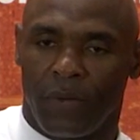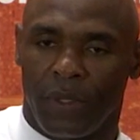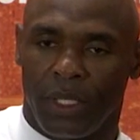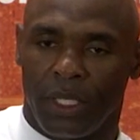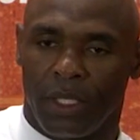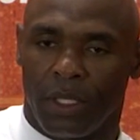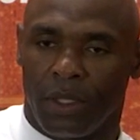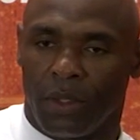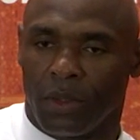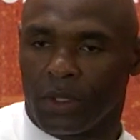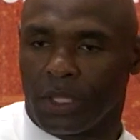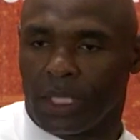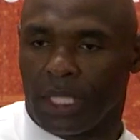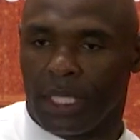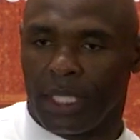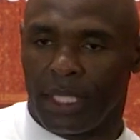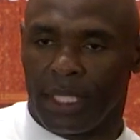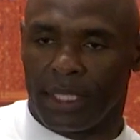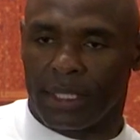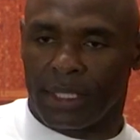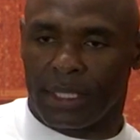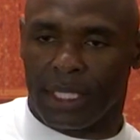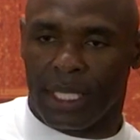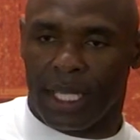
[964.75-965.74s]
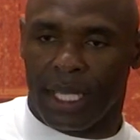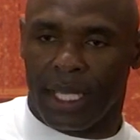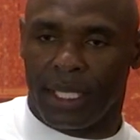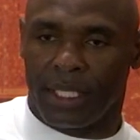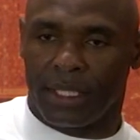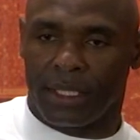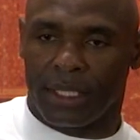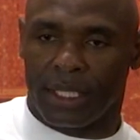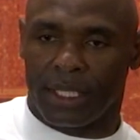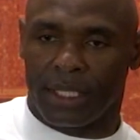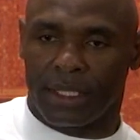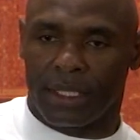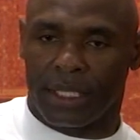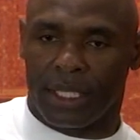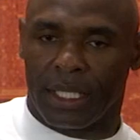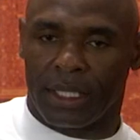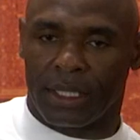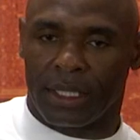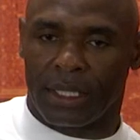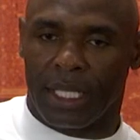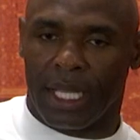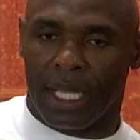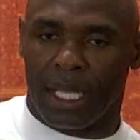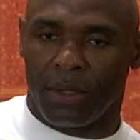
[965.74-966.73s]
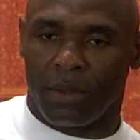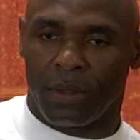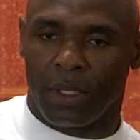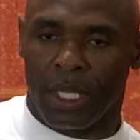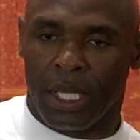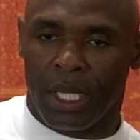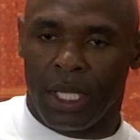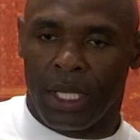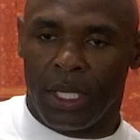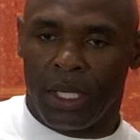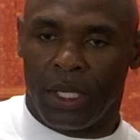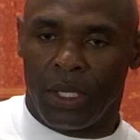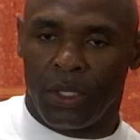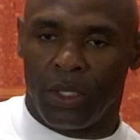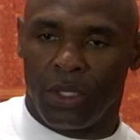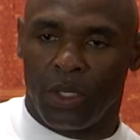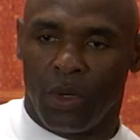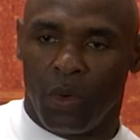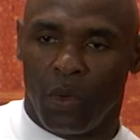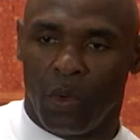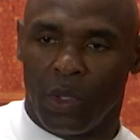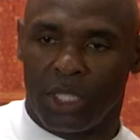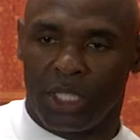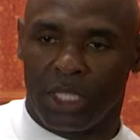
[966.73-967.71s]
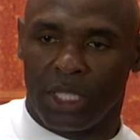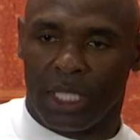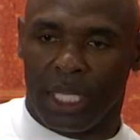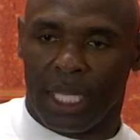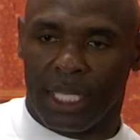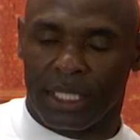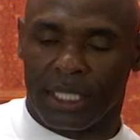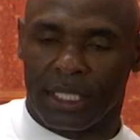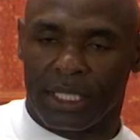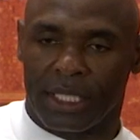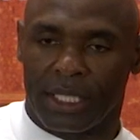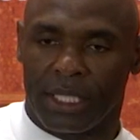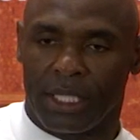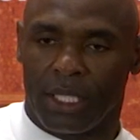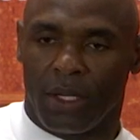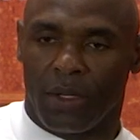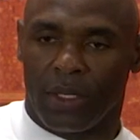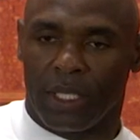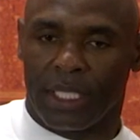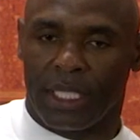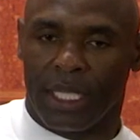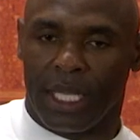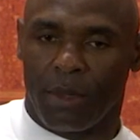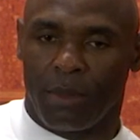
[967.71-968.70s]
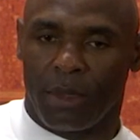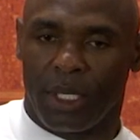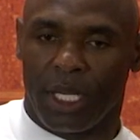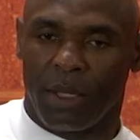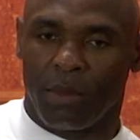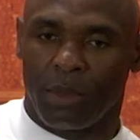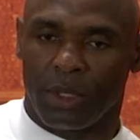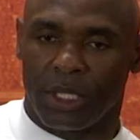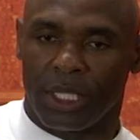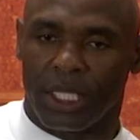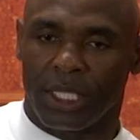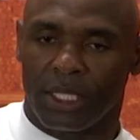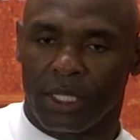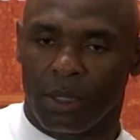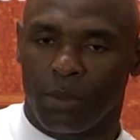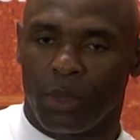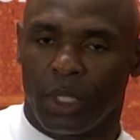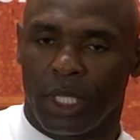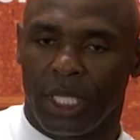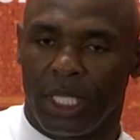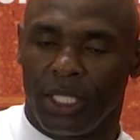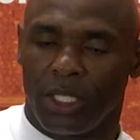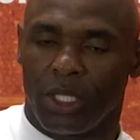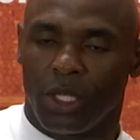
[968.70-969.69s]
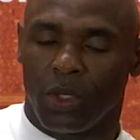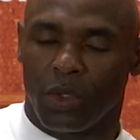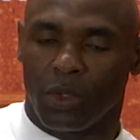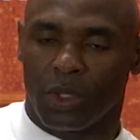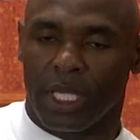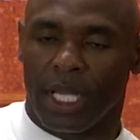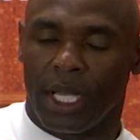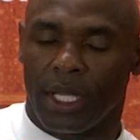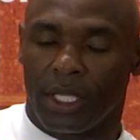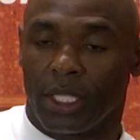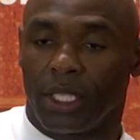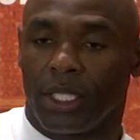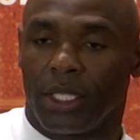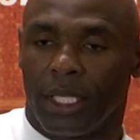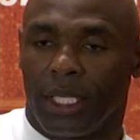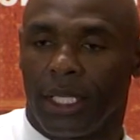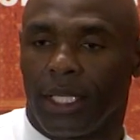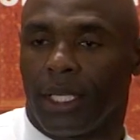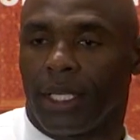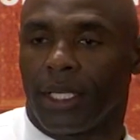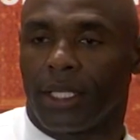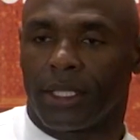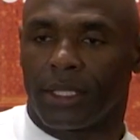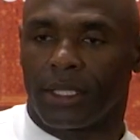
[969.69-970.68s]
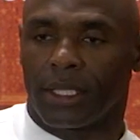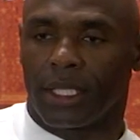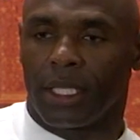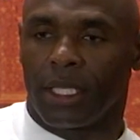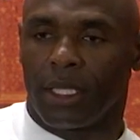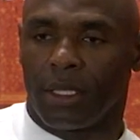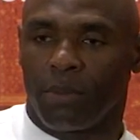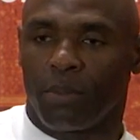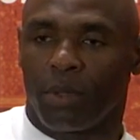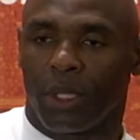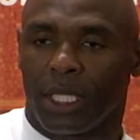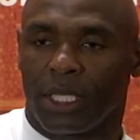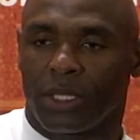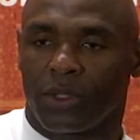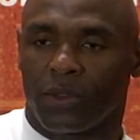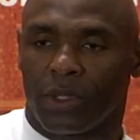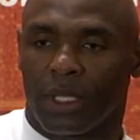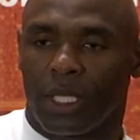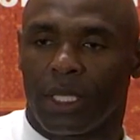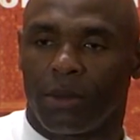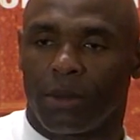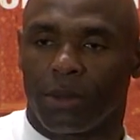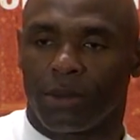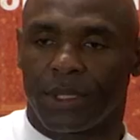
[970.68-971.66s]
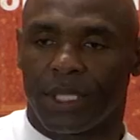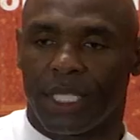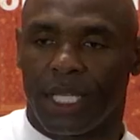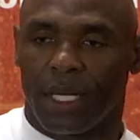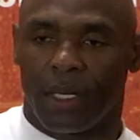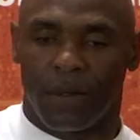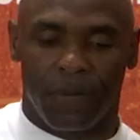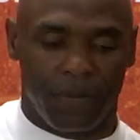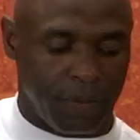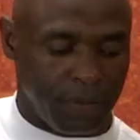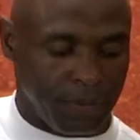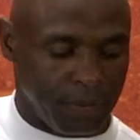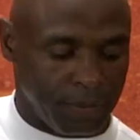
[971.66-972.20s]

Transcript: He knows that his size is is not, you know, what you like to see all the time in that position, but he knows how good he is, and he plays within himself.